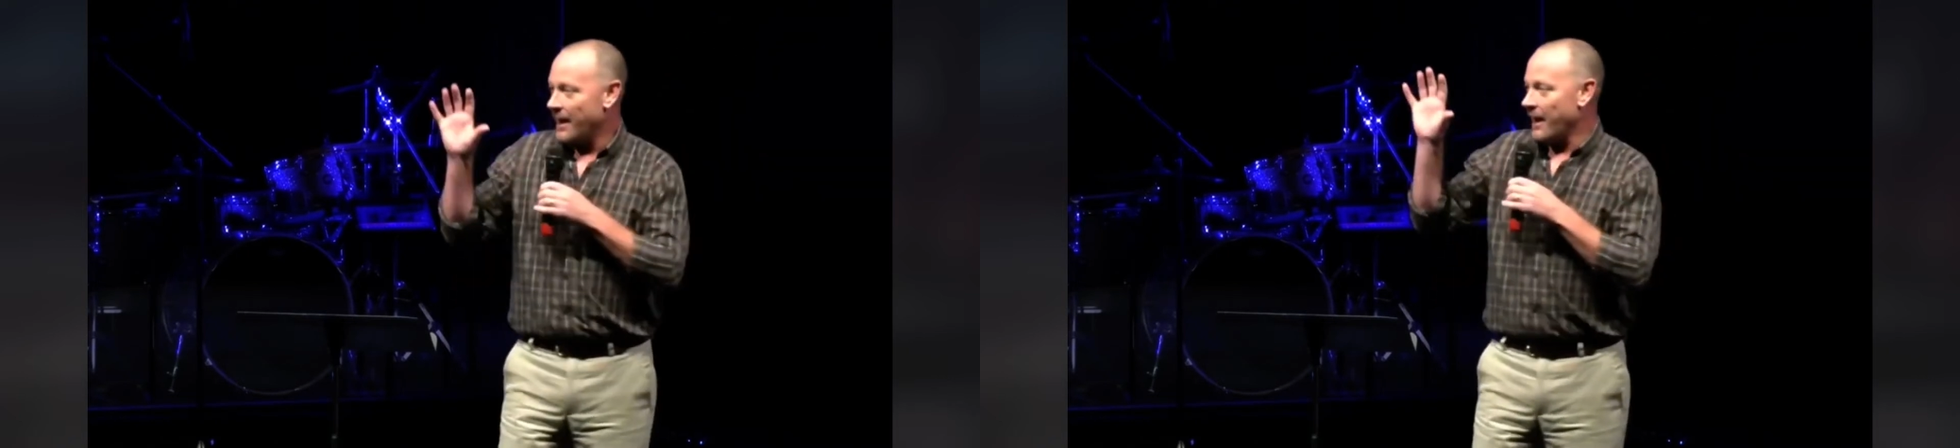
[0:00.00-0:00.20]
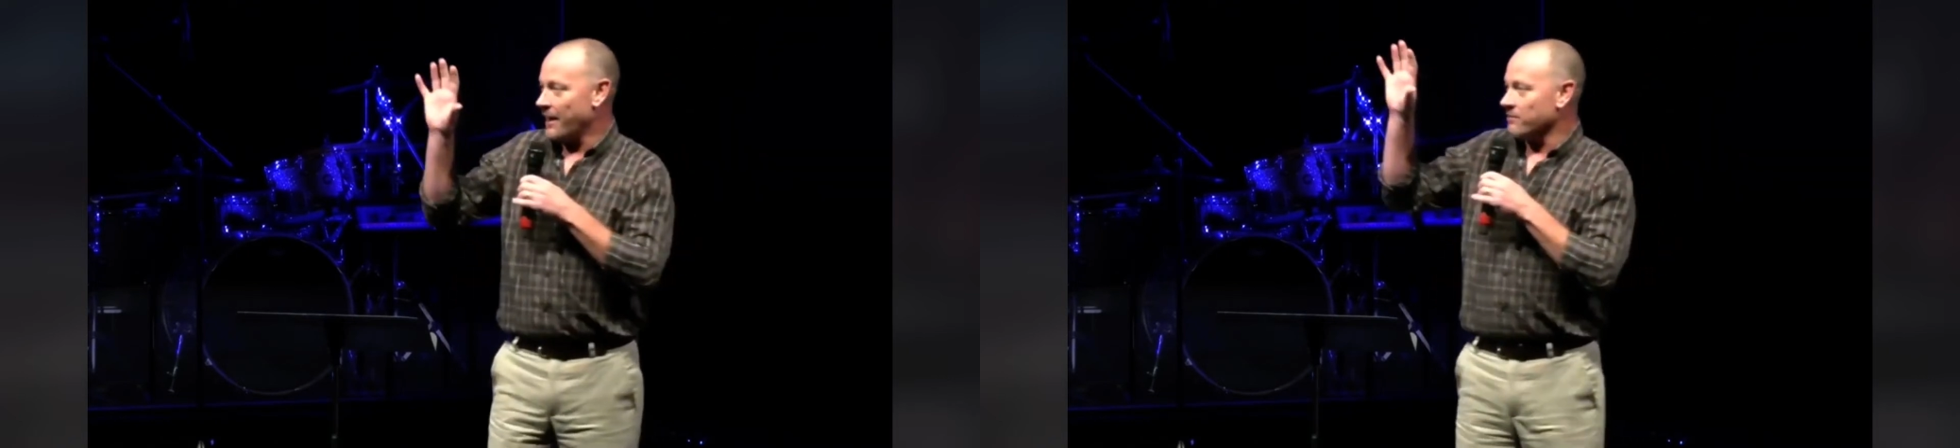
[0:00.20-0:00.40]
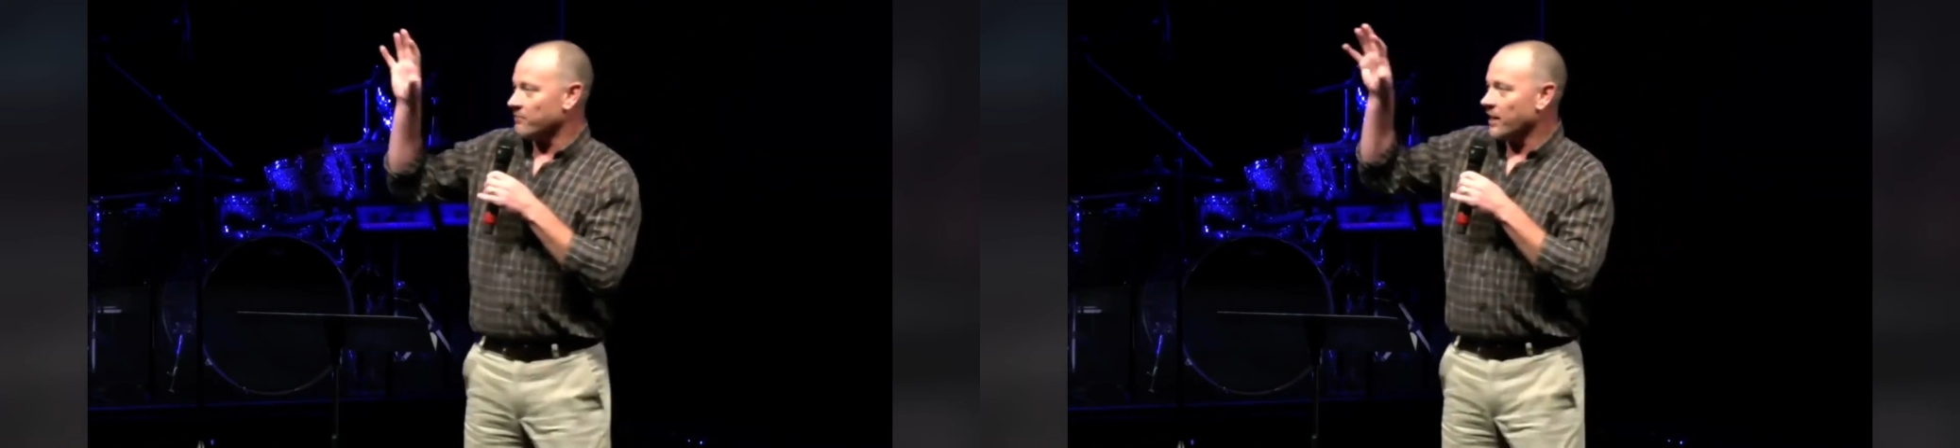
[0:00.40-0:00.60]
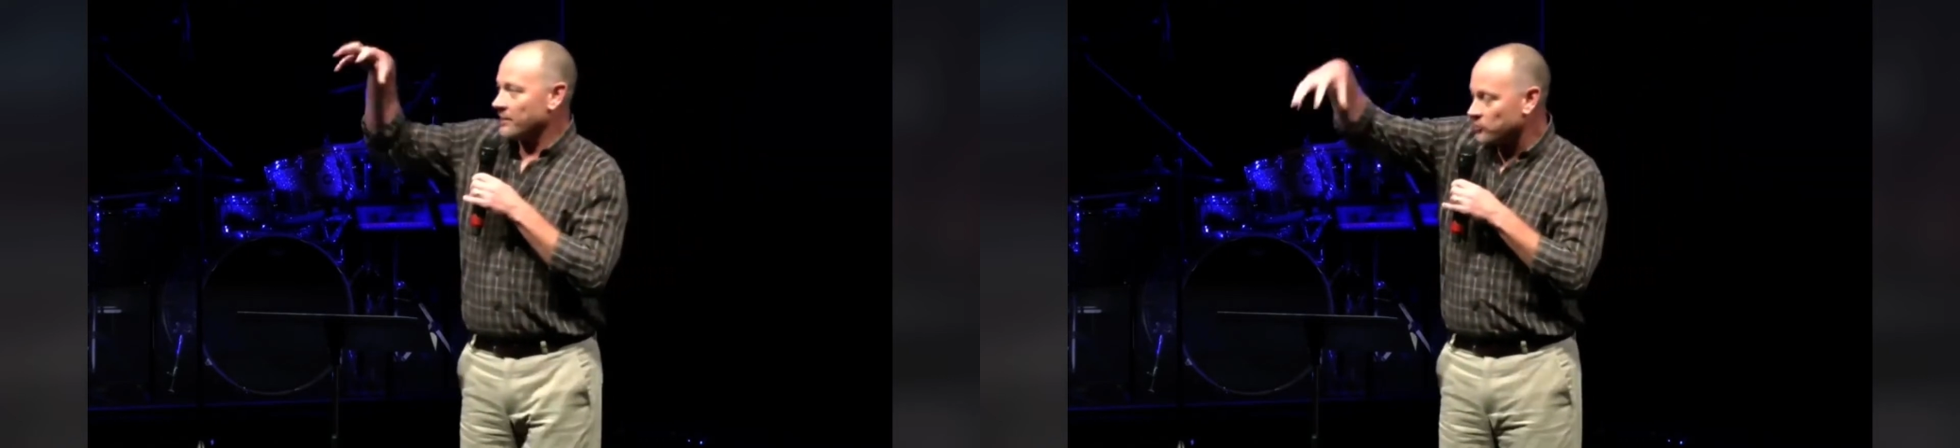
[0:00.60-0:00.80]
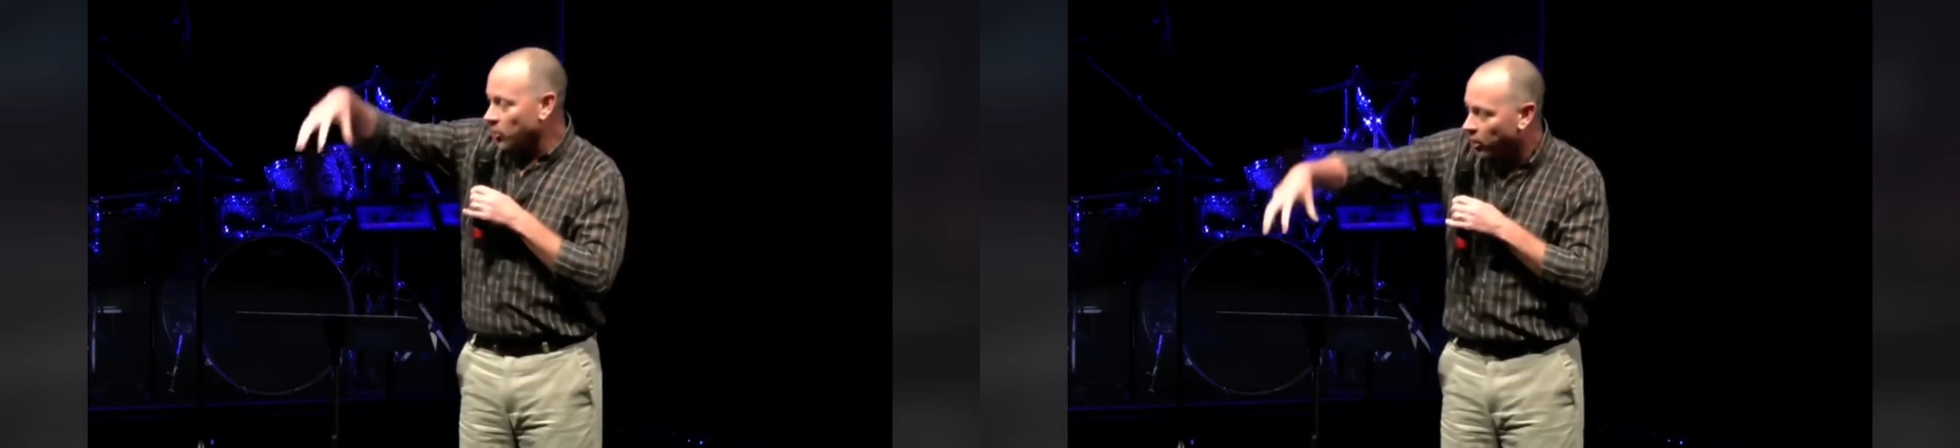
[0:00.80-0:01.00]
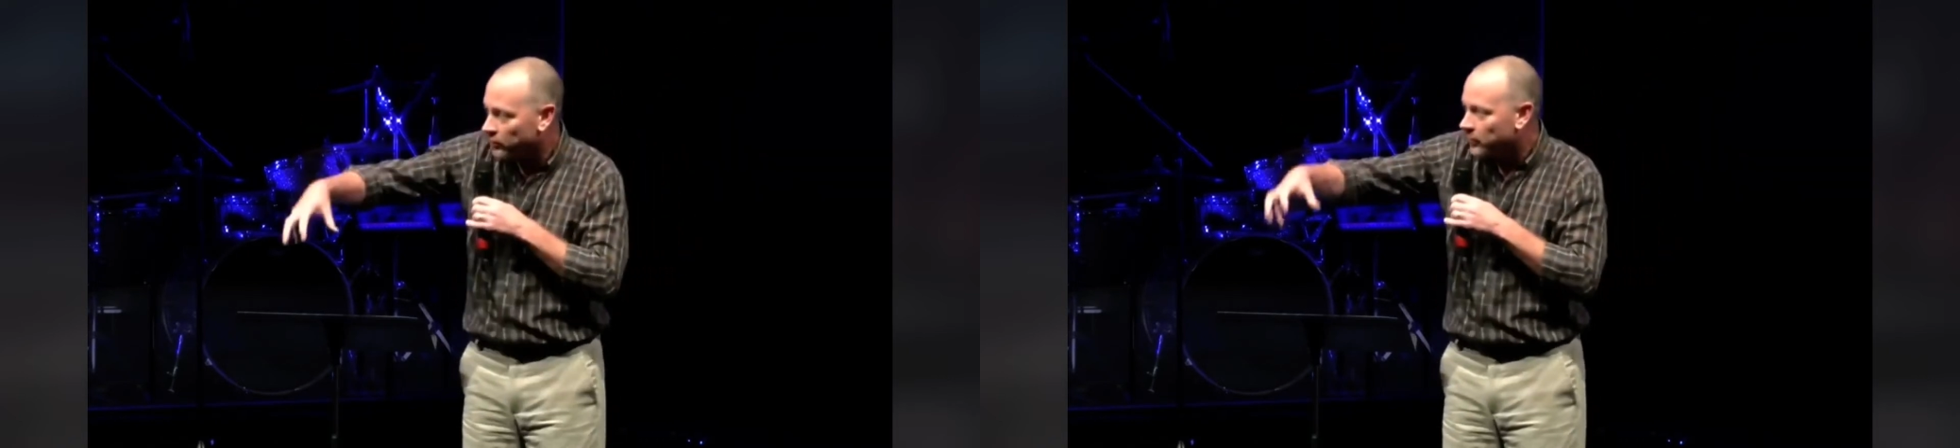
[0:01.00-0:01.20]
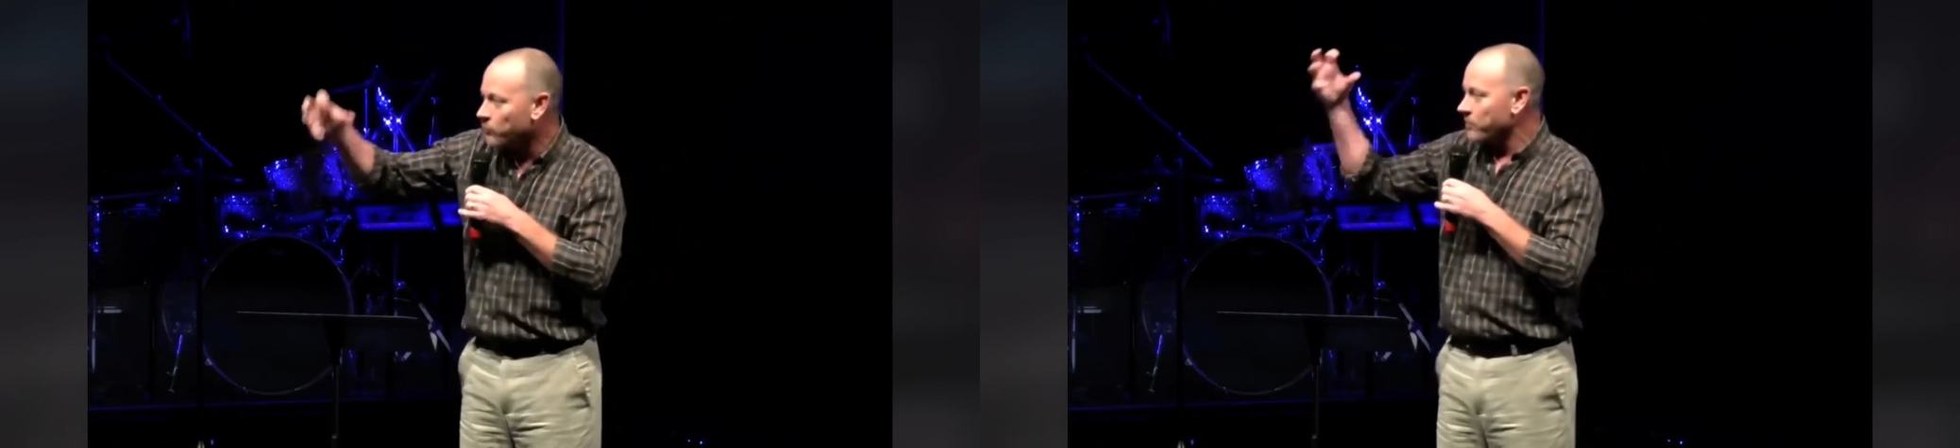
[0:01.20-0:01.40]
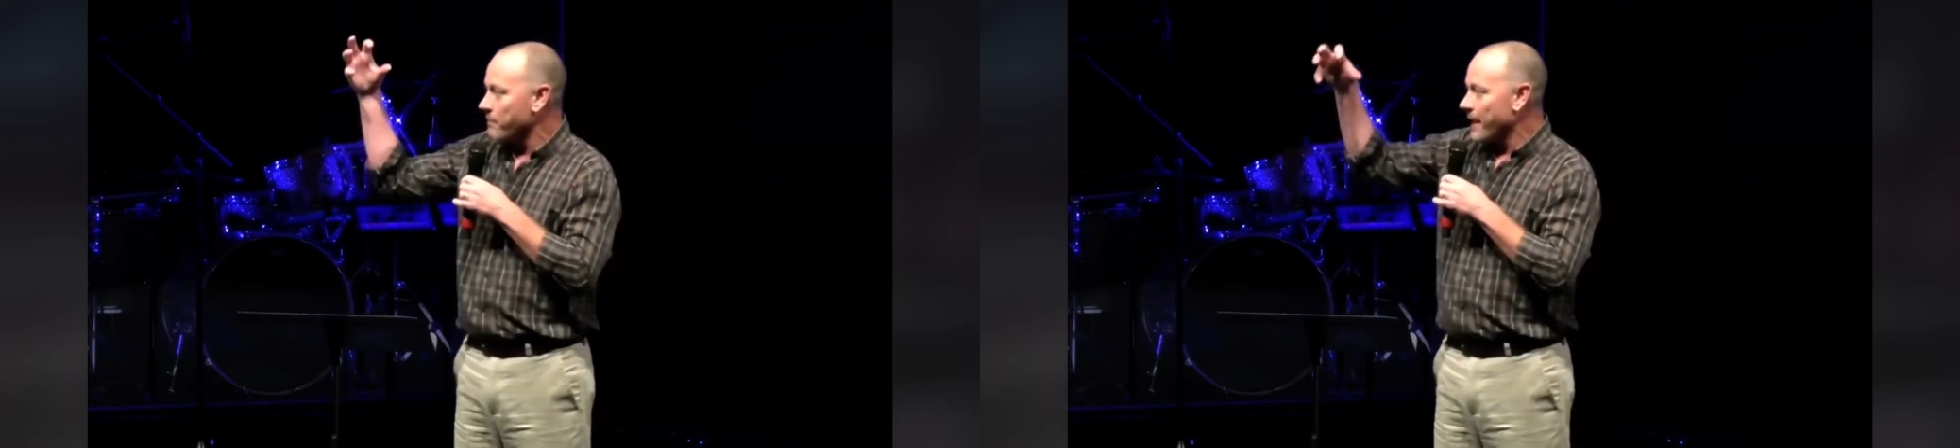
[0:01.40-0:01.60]
and of God talking
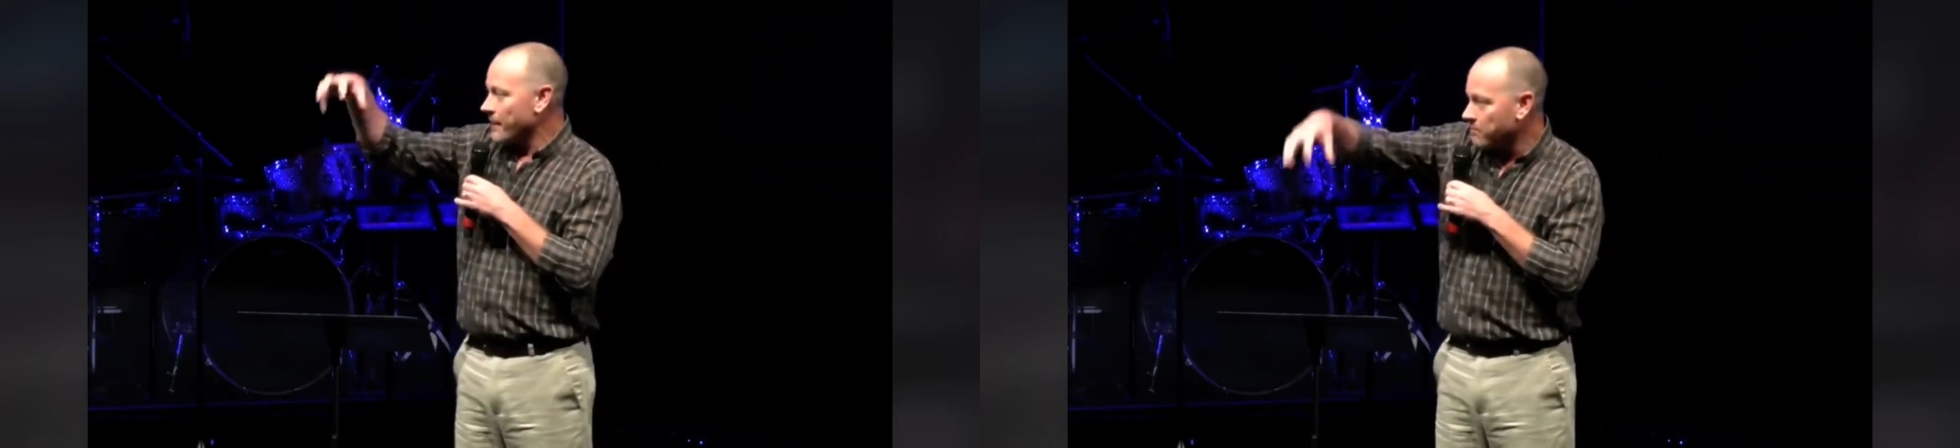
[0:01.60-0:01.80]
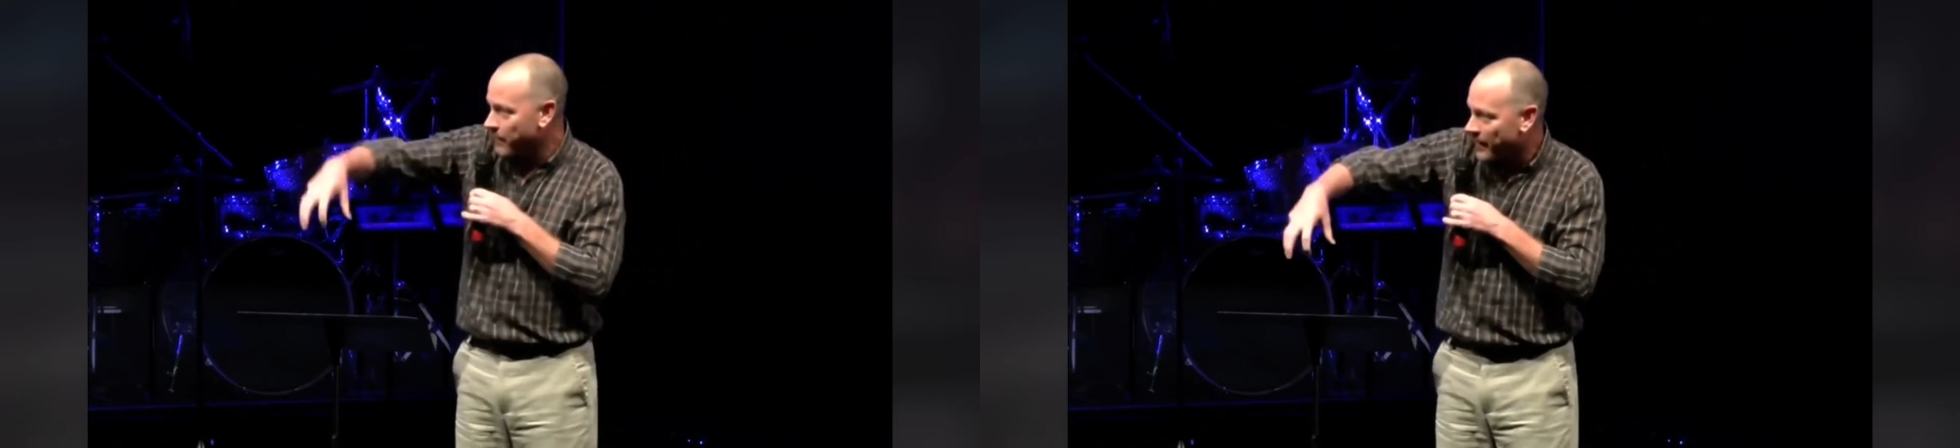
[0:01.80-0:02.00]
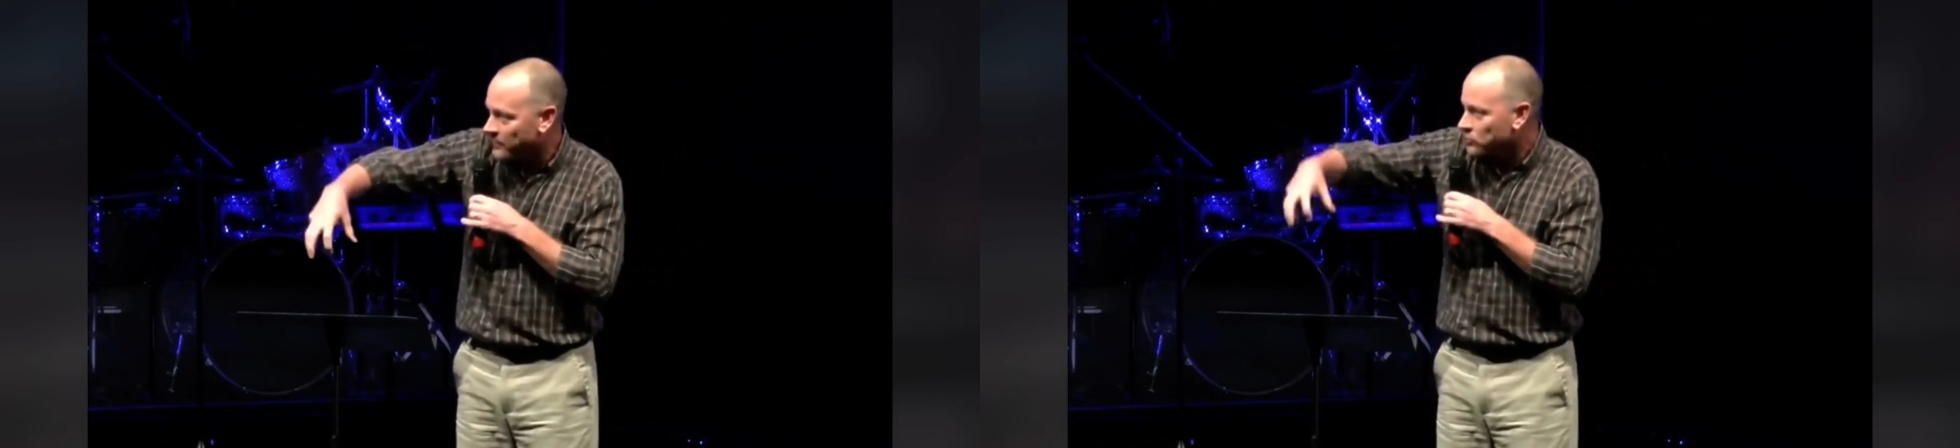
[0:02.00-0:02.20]
with man and man